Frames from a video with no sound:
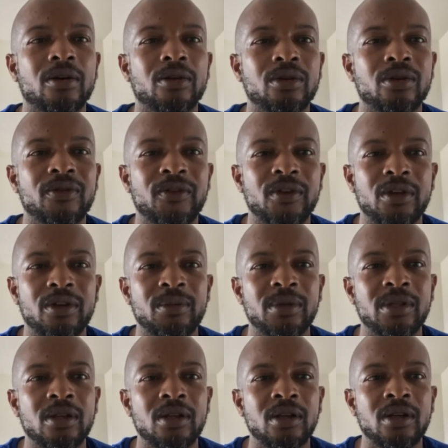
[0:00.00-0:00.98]
you feel me?
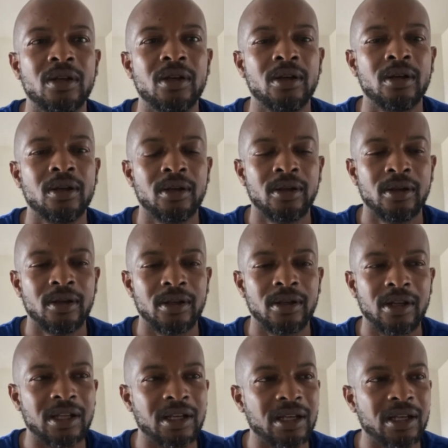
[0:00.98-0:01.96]

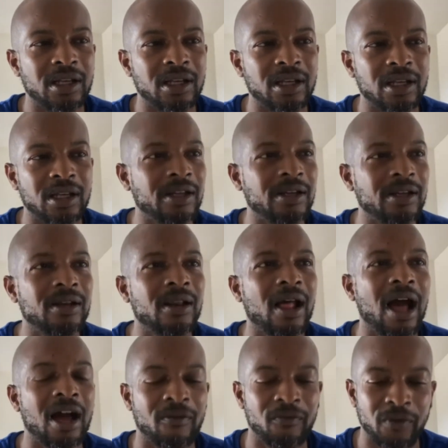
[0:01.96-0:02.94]
And then
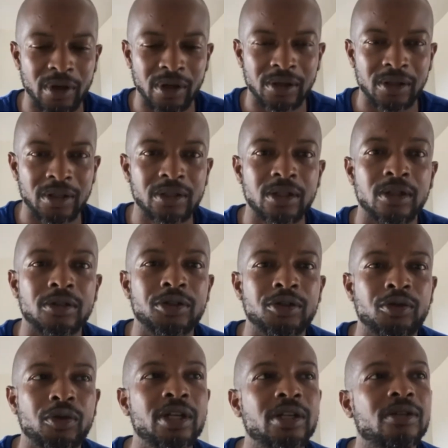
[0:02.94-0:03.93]
I fell into the
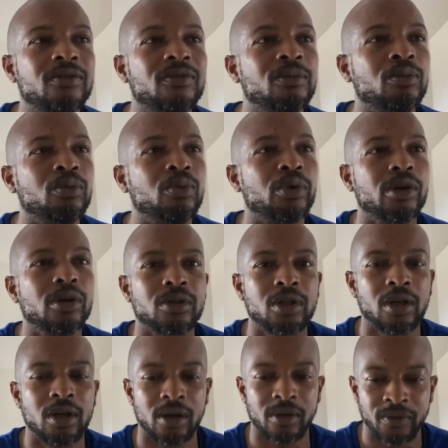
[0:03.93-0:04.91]
streets real
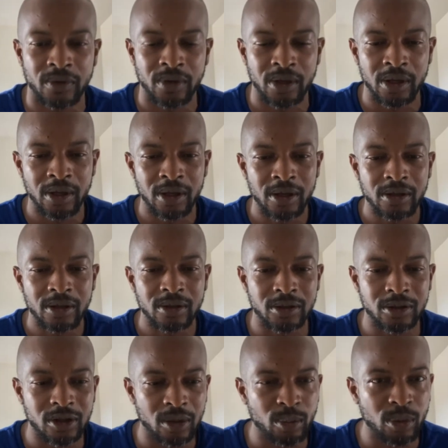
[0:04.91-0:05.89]
tough the
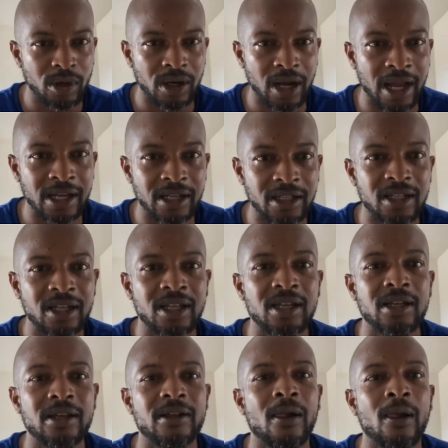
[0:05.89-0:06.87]
summer of
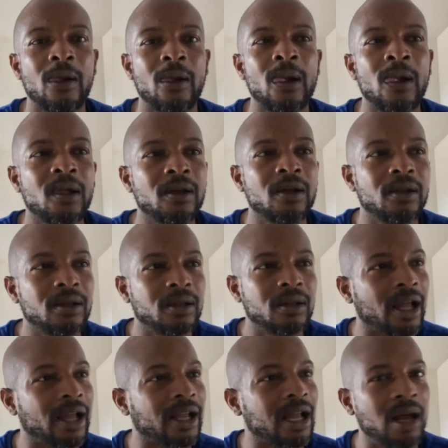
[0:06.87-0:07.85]
19.
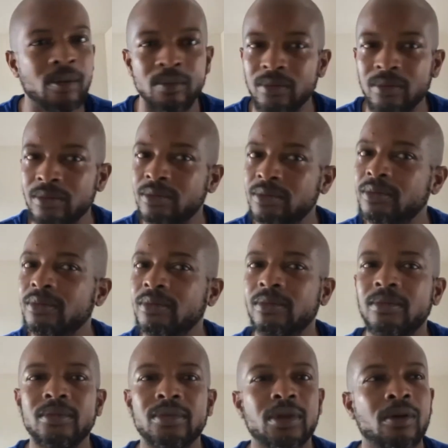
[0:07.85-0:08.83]
Like
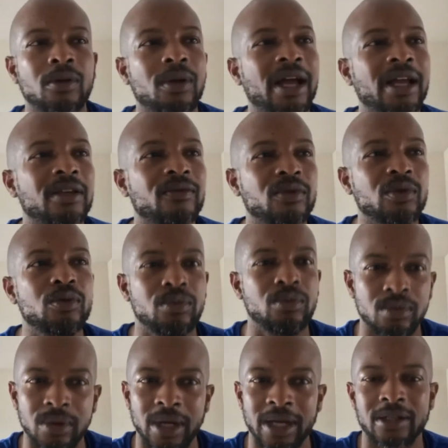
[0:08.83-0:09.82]
like if you
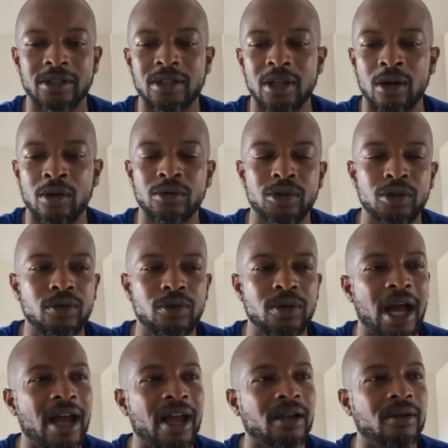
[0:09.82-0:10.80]
like the songs you
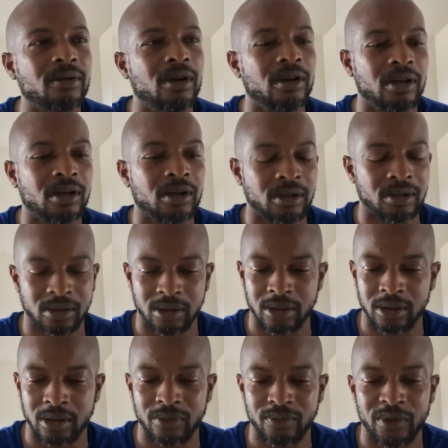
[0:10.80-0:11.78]
got,
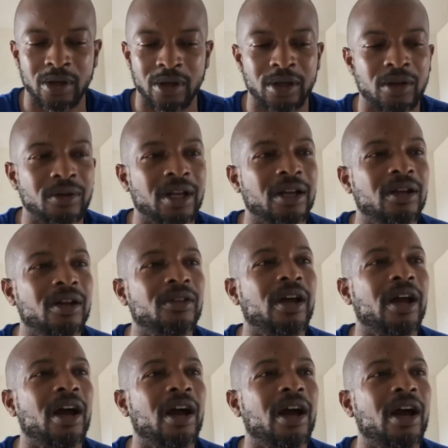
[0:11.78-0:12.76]
Devon on that other
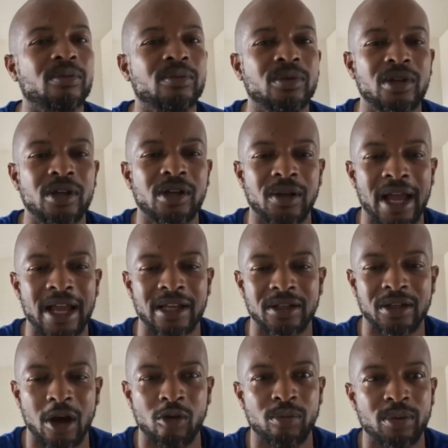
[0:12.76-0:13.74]
album, you hear like
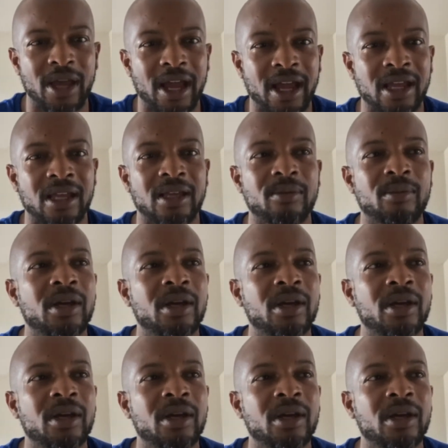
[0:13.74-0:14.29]
Dope Game